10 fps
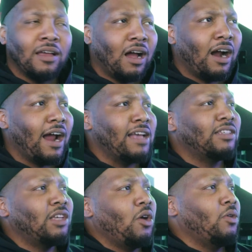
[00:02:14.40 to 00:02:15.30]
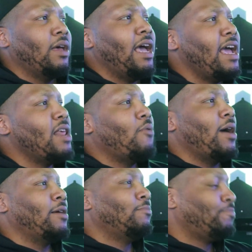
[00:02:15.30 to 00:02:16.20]
All right. So
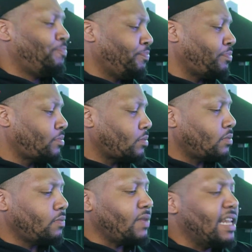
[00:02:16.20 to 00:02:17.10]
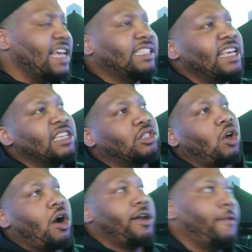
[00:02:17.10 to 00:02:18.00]
anyway, let's get
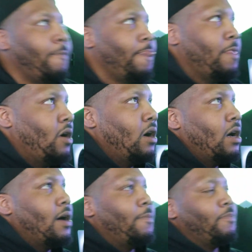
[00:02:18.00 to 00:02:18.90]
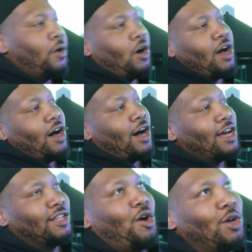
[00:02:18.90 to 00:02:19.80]
started
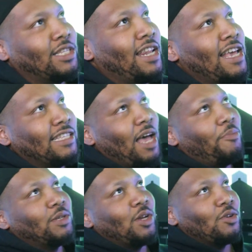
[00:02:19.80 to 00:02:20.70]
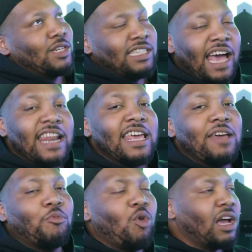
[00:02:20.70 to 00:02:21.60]
on today's episode. Just had
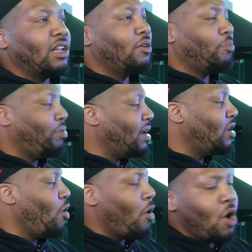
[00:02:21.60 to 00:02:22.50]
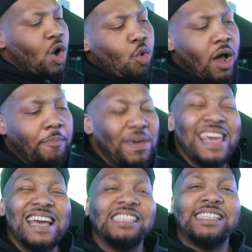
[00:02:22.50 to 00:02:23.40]
to put a little quick
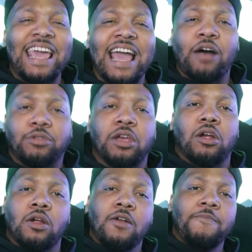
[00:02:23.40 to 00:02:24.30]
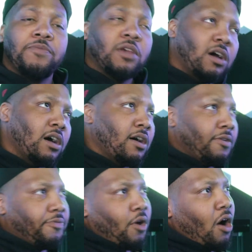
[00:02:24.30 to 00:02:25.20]
PSA out there
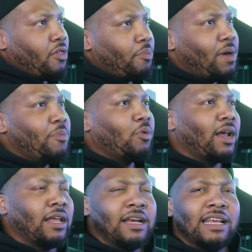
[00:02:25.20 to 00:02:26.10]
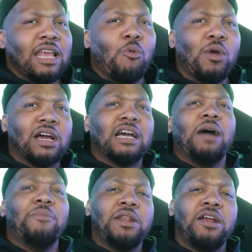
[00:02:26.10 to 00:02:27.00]
for all the people that want to
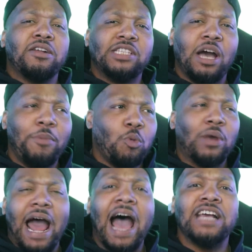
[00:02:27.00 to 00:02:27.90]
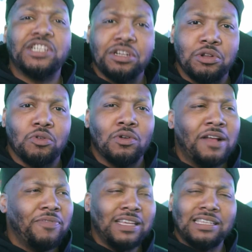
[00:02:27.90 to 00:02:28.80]
come in here and tell me what I should do.
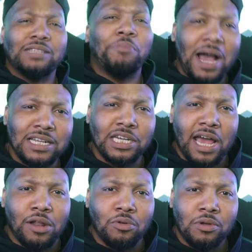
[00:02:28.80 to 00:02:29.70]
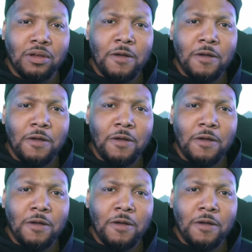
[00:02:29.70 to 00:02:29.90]
This is my channel.